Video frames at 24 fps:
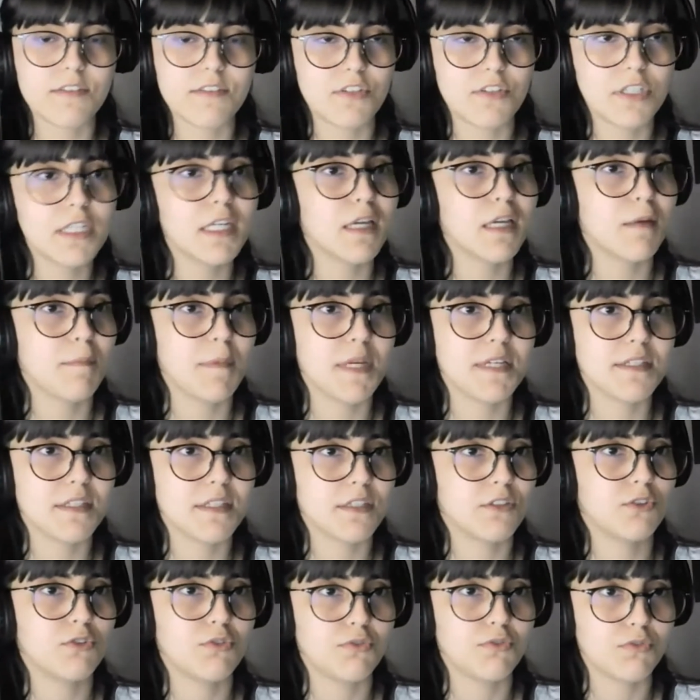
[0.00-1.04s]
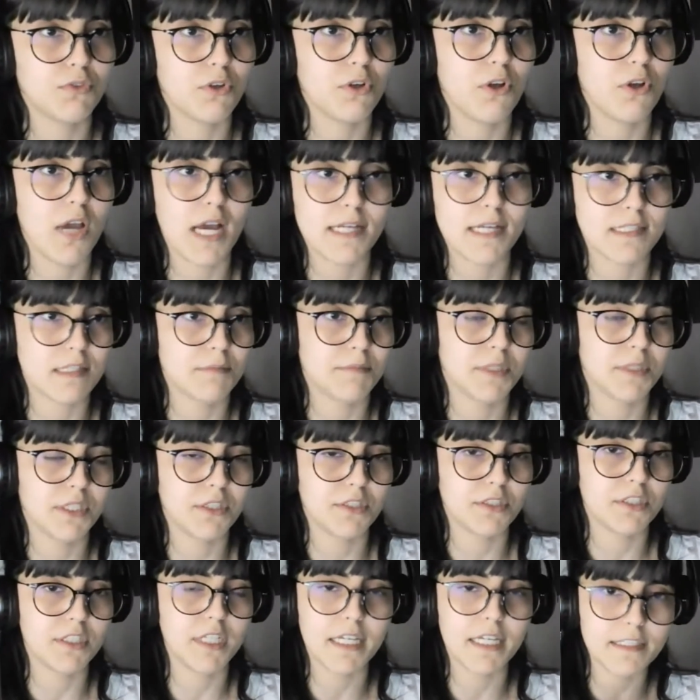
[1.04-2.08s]
It's really amazing to follow as a
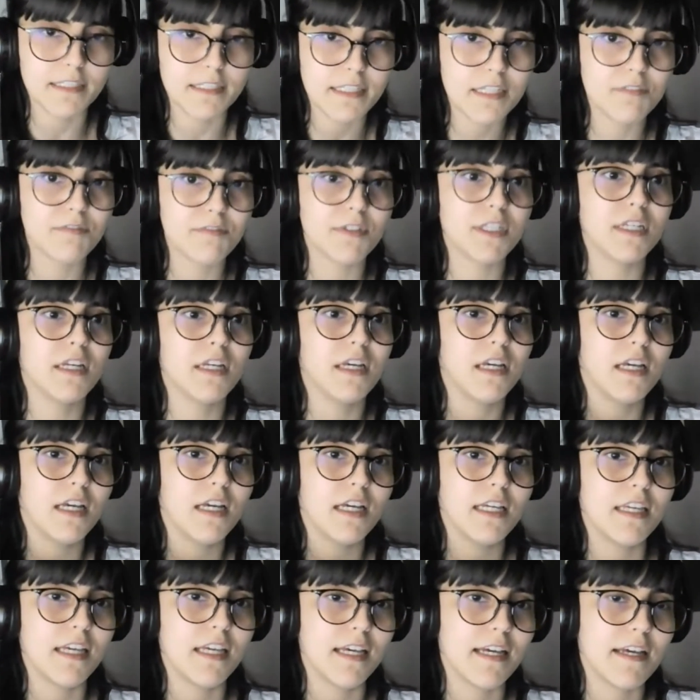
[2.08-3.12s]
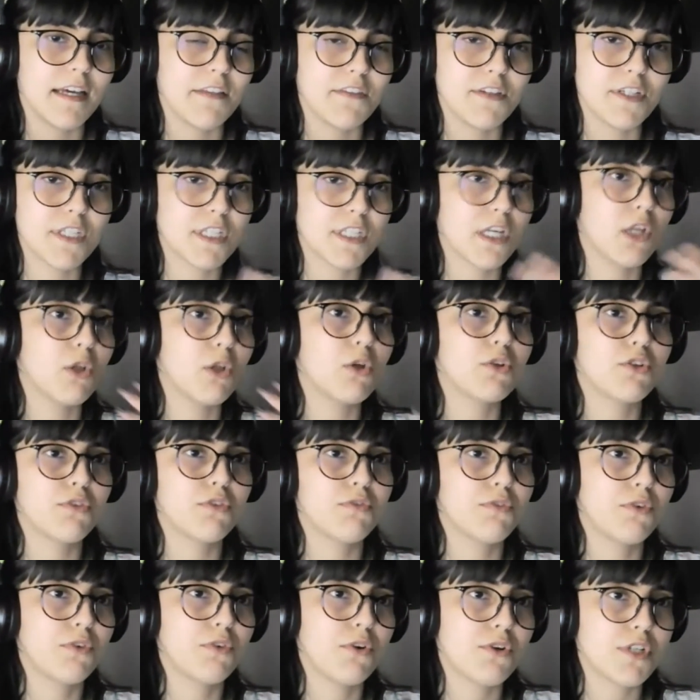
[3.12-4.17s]
beginner, and even there is a lot
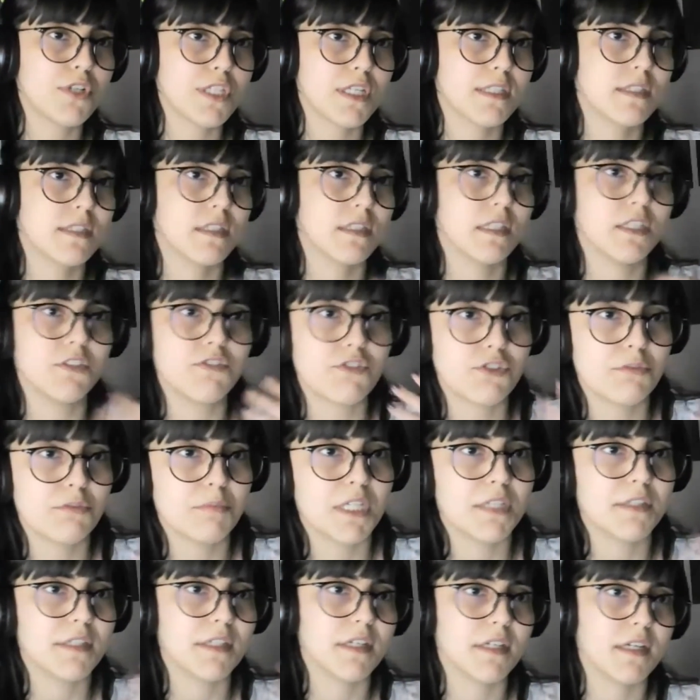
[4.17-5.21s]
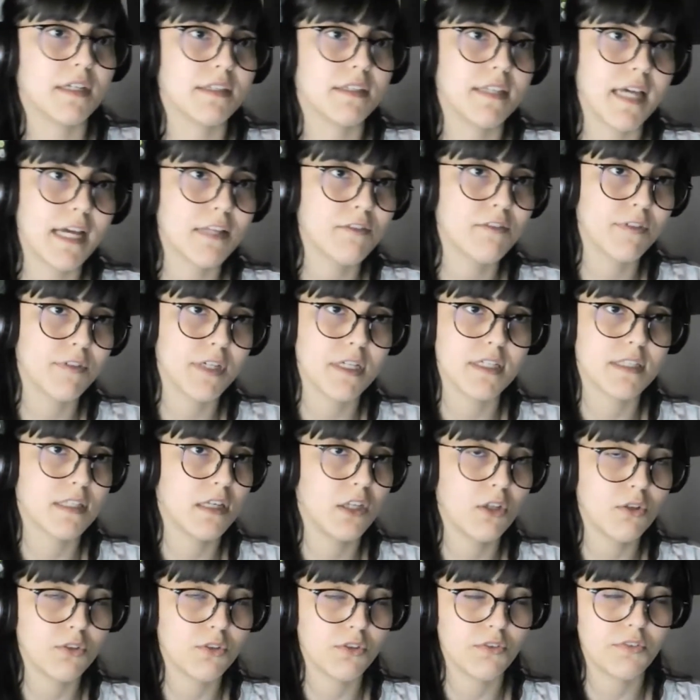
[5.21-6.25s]
of courses, intermediate,
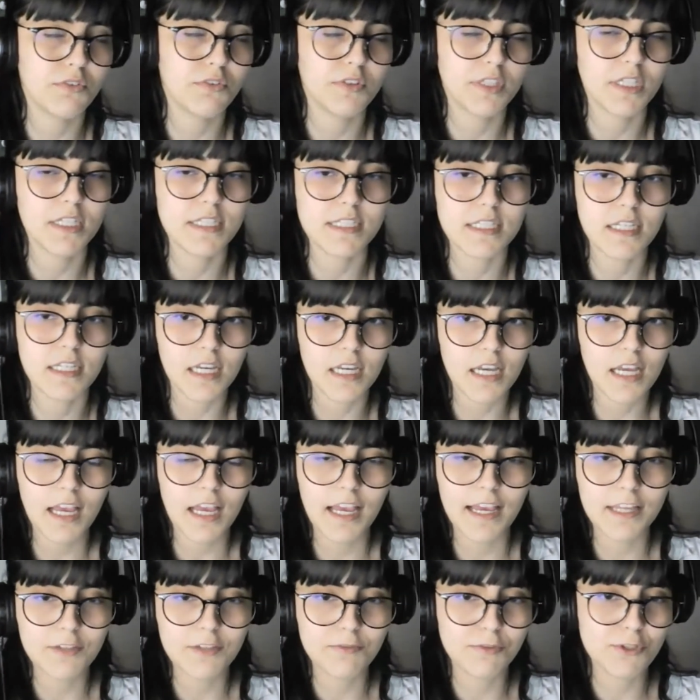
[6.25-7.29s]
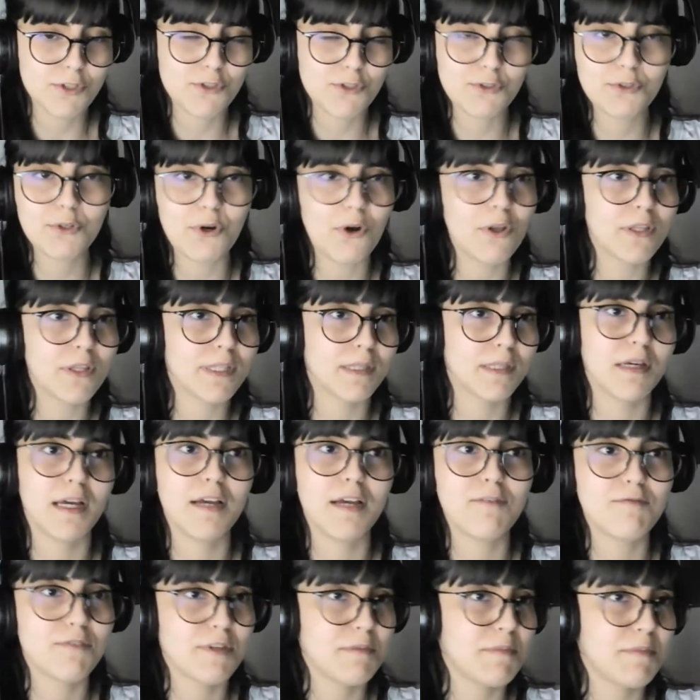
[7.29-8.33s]
advanced, a lot of things. And for sure, all the
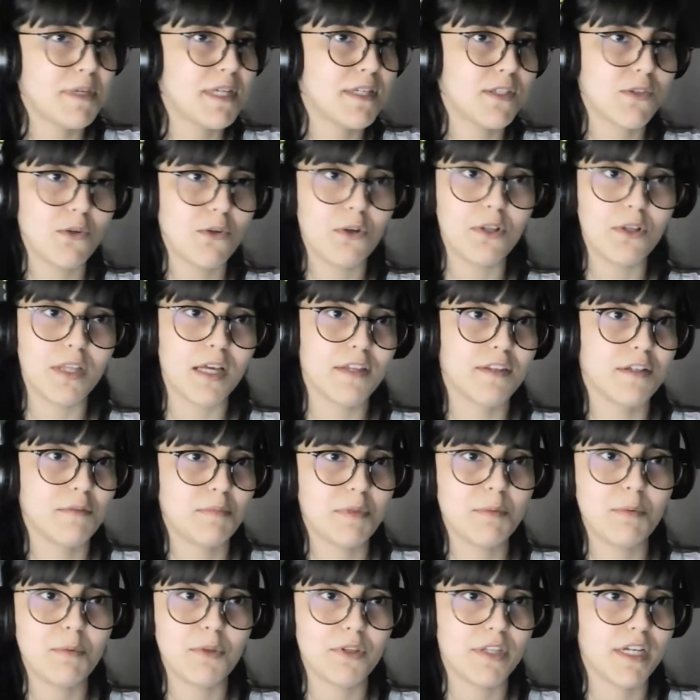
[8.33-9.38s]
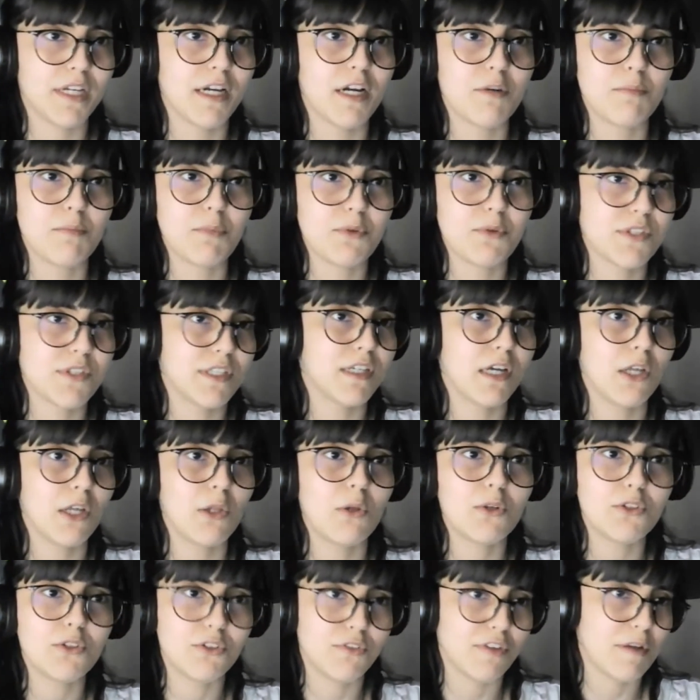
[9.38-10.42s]
MVPs, all other people, they are posting a
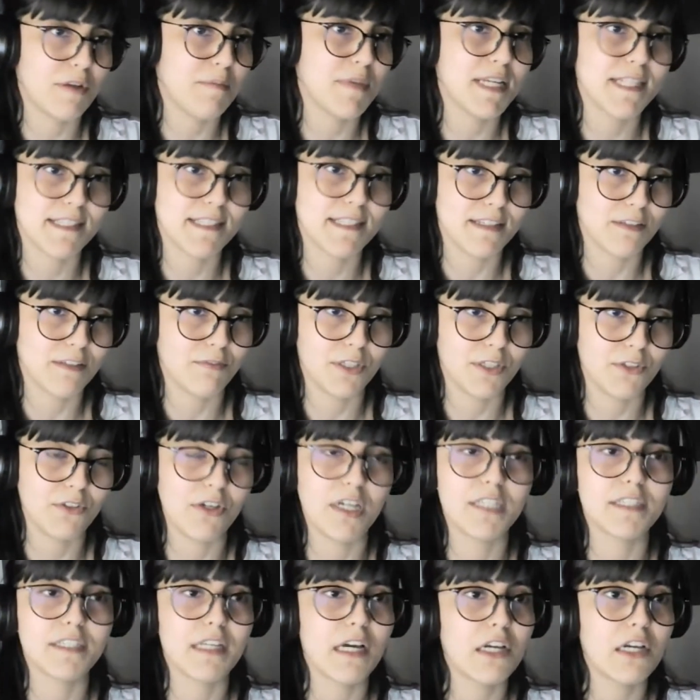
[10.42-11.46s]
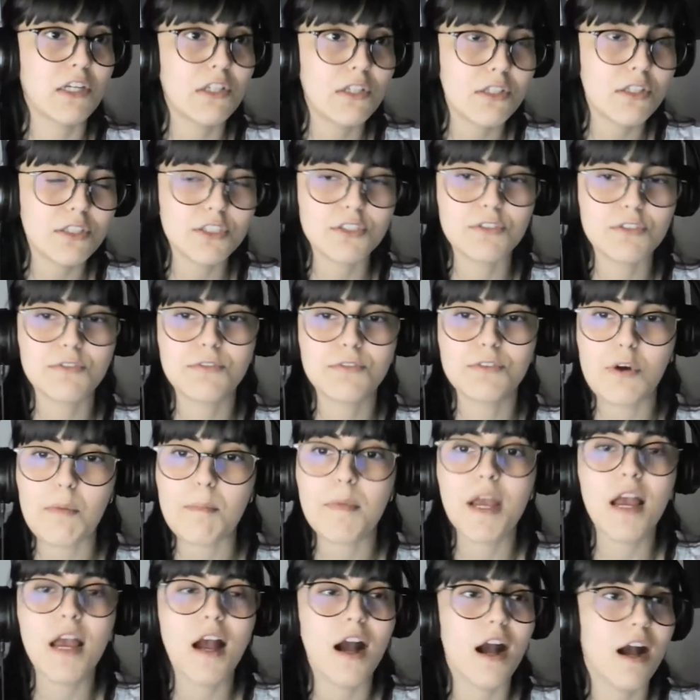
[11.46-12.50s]
lot of amazing video, and I learned
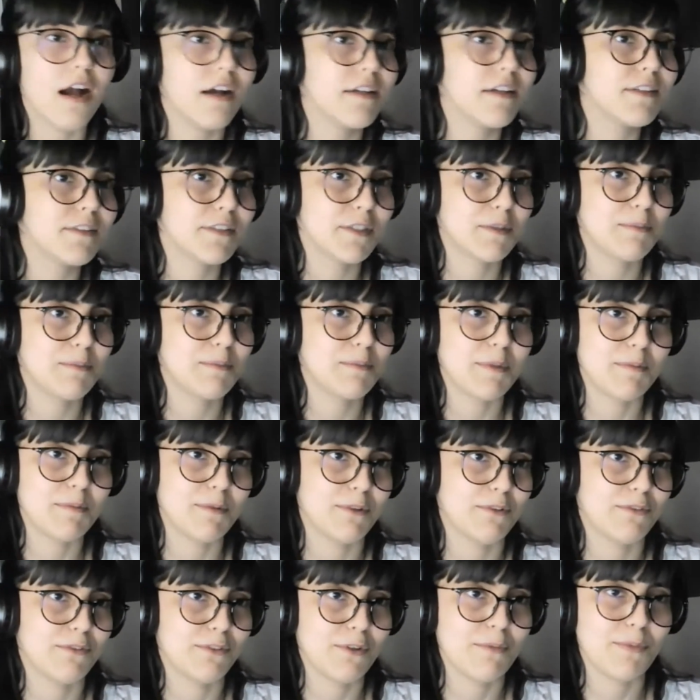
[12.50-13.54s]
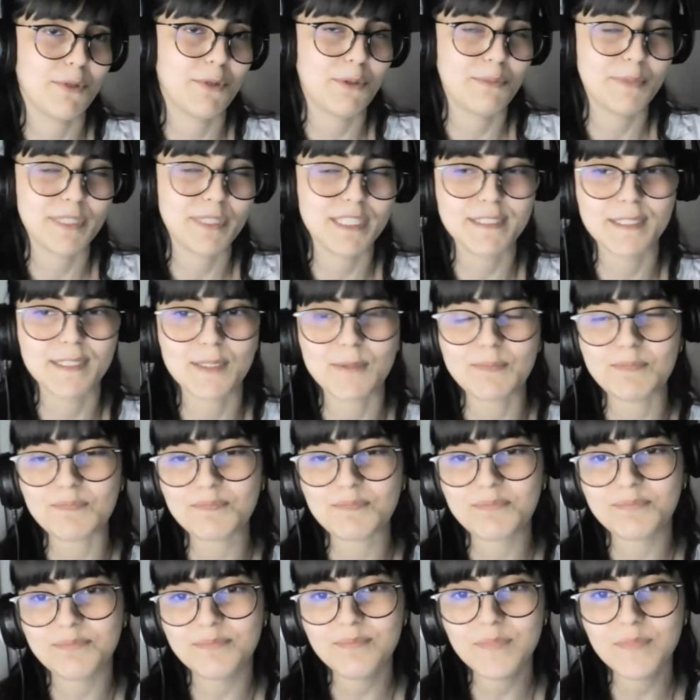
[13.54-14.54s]
from 100 people from community.